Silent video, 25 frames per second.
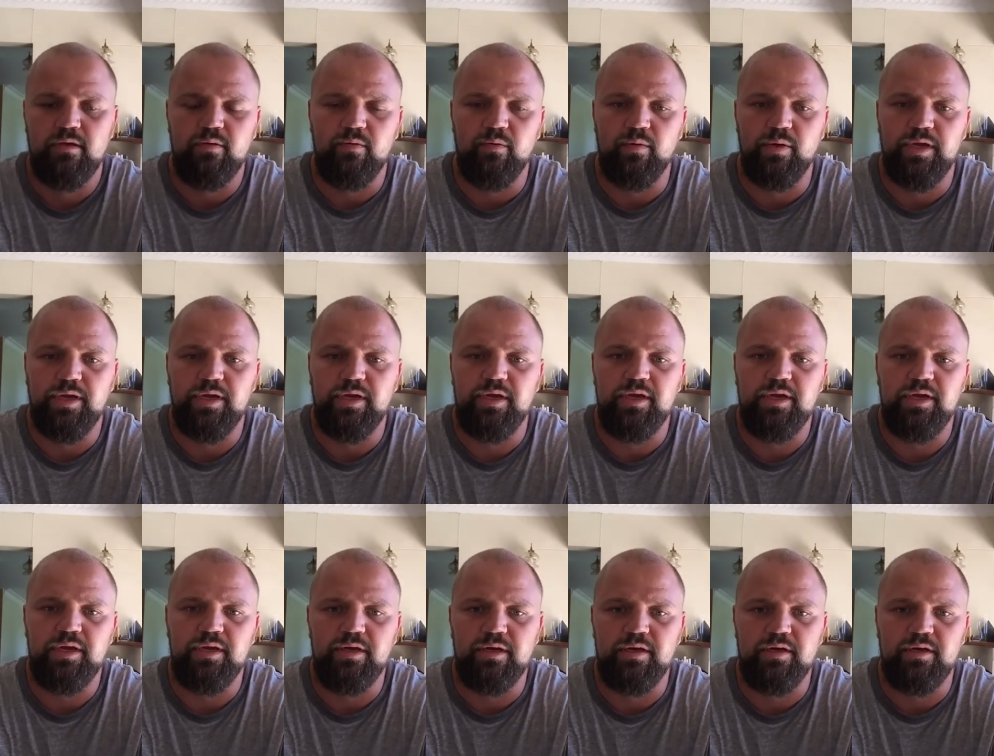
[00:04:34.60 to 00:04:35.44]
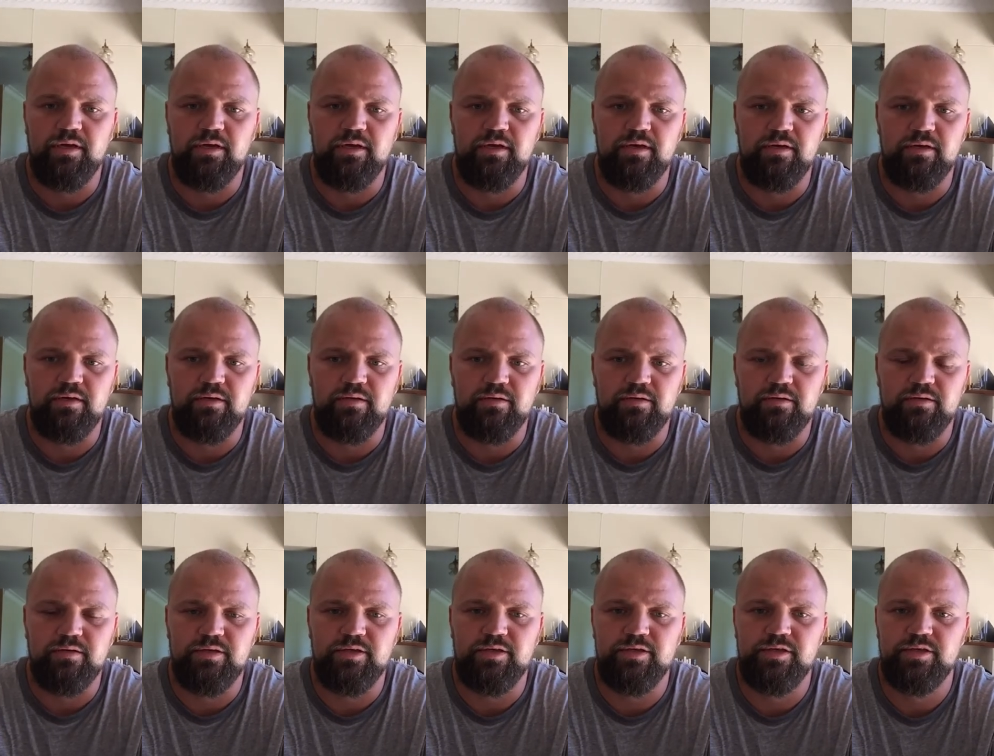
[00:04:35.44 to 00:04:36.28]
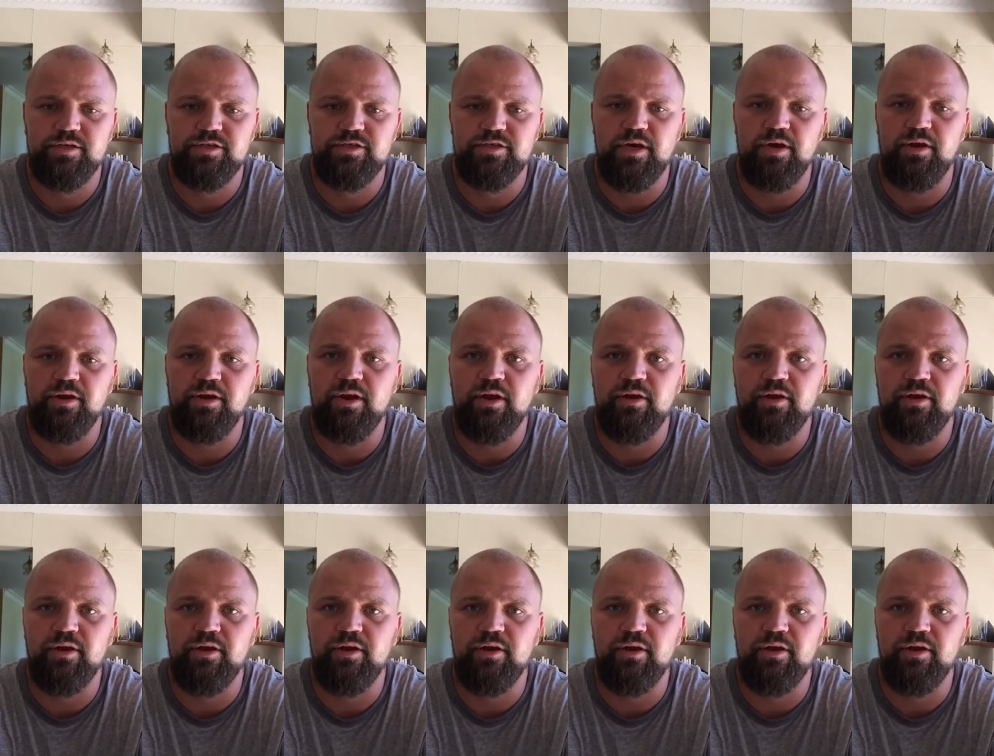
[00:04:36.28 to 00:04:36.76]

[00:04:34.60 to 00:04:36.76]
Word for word: where uh, showing